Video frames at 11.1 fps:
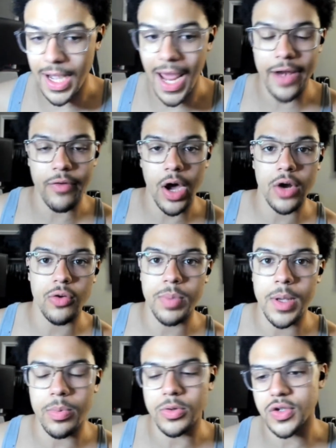then out of 100
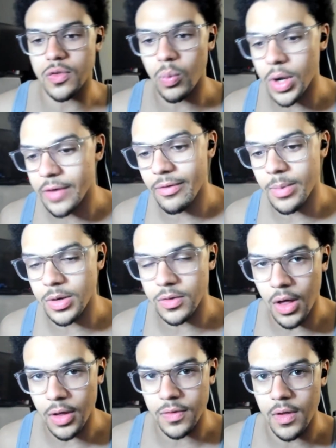people, just one of them are
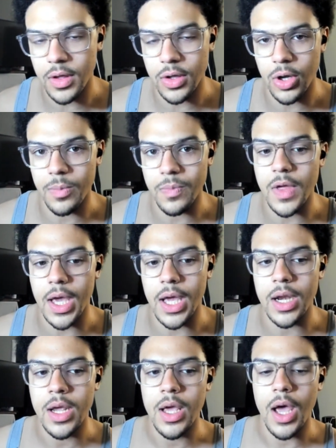toxic. You know what I'm saying?